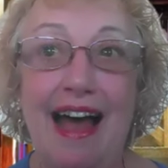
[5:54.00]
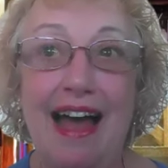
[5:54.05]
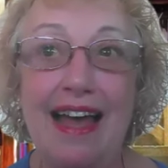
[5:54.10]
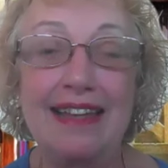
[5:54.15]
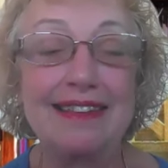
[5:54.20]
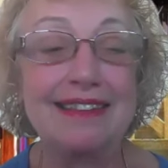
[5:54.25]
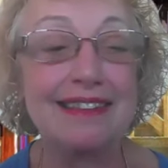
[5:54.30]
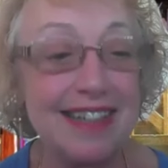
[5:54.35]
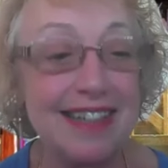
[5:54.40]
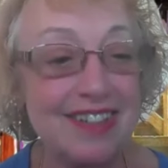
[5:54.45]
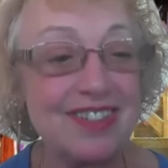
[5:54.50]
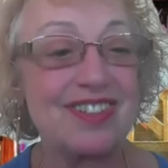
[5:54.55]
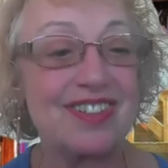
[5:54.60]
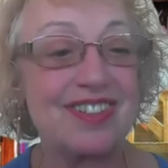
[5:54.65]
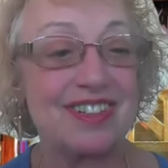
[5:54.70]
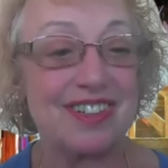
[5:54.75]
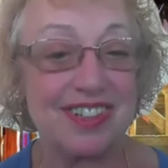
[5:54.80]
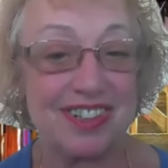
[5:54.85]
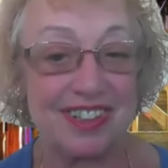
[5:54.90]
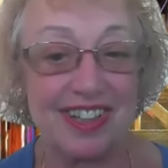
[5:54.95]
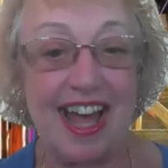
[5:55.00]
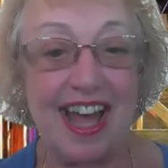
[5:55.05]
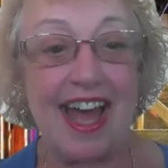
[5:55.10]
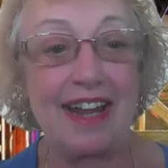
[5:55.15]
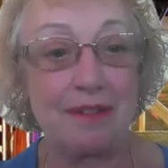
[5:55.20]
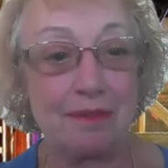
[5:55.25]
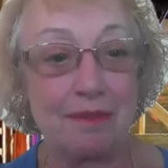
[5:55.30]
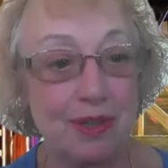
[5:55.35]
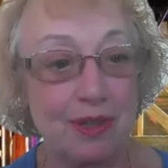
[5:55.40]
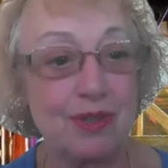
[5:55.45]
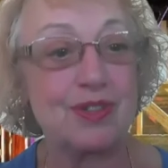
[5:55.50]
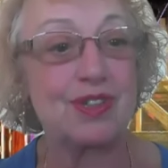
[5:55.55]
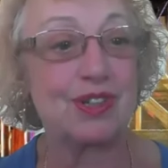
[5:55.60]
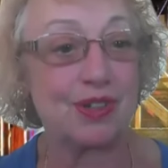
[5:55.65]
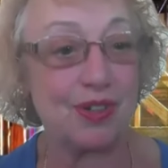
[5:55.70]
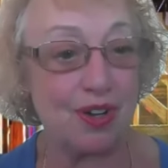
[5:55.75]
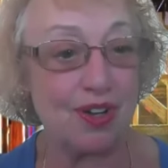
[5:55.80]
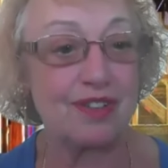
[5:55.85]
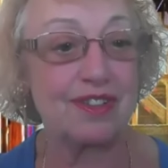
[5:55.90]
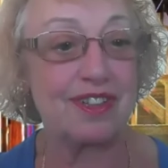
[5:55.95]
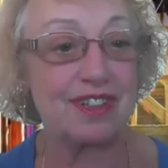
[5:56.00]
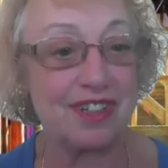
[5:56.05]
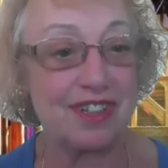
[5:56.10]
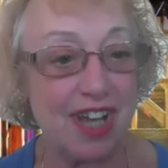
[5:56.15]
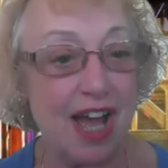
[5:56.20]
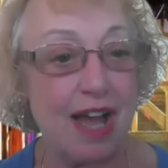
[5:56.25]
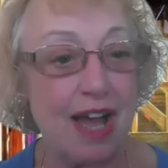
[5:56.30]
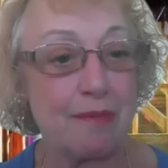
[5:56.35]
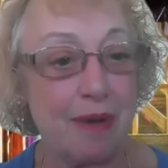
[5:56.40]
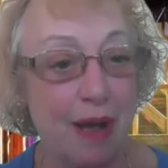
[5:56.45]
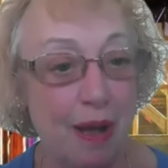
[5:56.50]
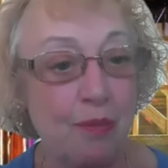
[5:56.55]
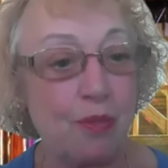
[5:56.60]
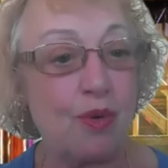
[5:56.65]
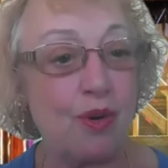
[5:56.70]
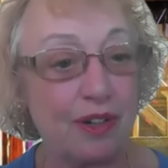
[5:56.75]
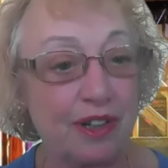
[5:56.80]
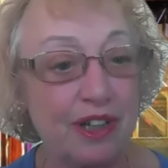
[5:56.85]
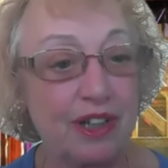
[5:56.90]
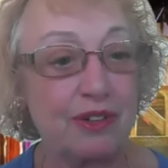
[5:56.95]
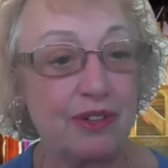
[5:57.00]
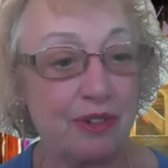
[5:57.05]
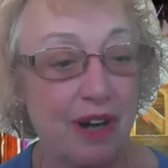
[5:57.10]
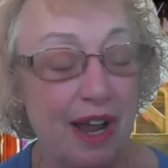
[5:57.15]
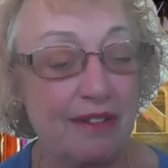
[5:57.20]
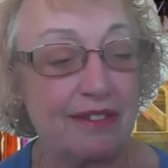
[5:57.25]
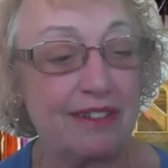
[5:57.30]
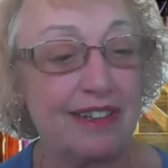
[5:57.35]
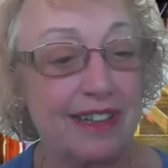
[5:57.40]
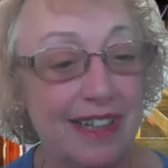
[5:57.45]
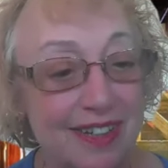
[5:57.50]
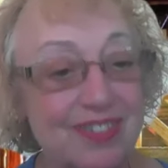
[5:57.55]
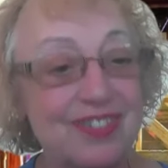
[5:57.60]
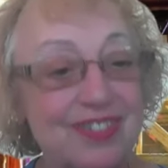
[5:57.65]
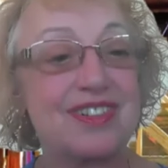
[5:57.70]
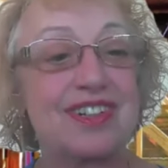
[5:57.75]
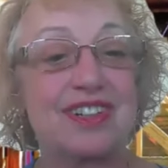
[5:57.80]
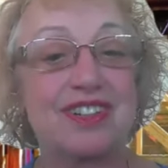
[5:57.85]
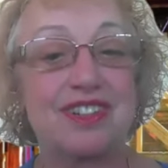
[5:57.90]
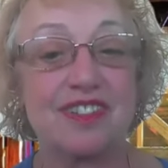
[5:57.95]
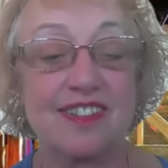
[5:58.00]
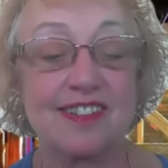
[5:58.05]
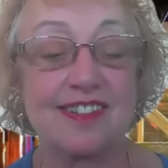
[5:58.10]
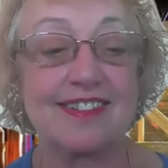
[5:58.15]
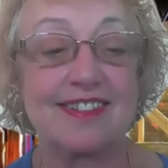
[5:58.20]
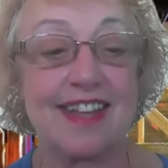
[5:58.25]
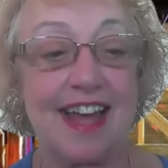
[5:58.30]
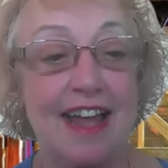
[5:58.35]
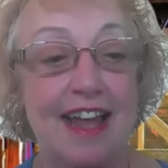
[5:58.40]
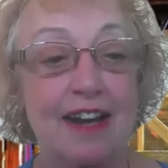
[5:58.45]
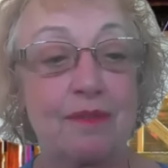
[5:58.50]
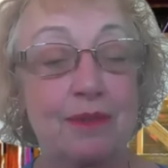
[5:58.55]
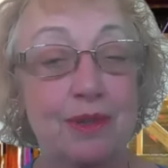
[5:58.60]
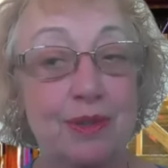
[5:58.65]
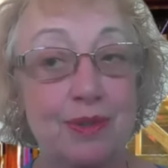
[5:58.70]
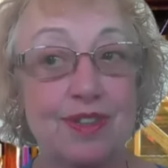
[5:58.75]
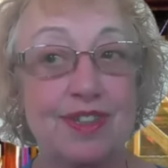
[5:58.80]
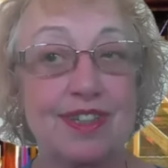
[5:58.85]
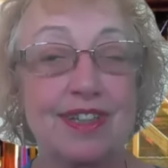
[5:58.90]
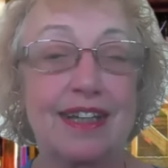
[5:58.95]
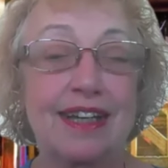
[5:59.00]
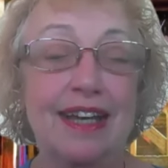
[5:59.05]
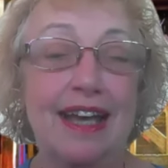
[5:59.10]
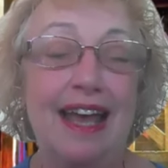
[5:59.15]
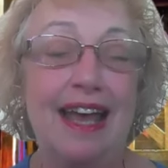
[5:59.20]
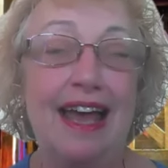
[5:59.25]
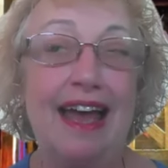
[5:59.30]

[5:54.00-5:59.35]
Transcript: I listen to Latin music all the time. I'm walking around listening to this Latin music.